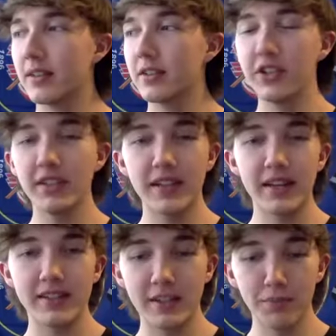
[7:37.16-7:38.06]
just
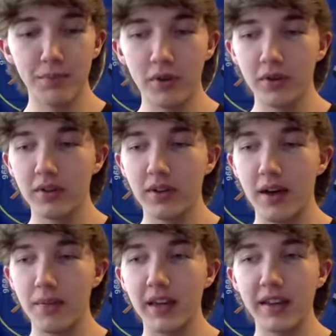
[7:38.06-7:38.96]
that simple
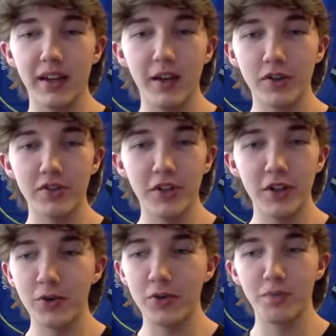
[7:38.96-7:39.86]
thing that he wants to
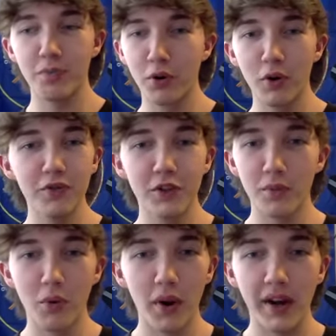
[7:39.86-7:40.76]
do proves your
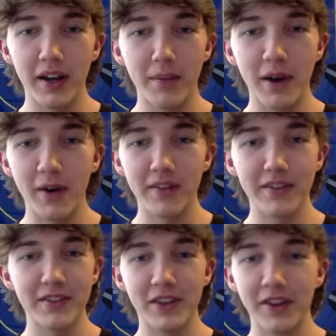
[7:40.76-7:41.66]
point about
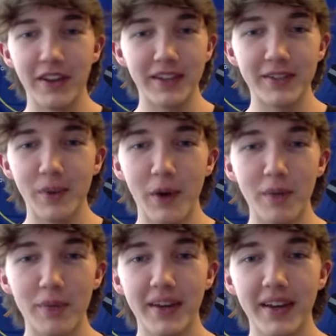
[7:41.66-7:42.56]
the Salt Lake
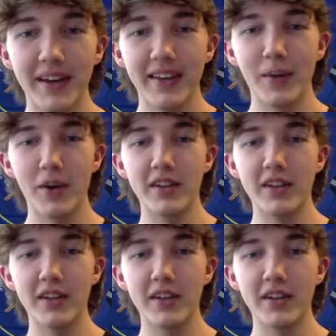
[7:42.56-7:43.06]
Swamp. They want to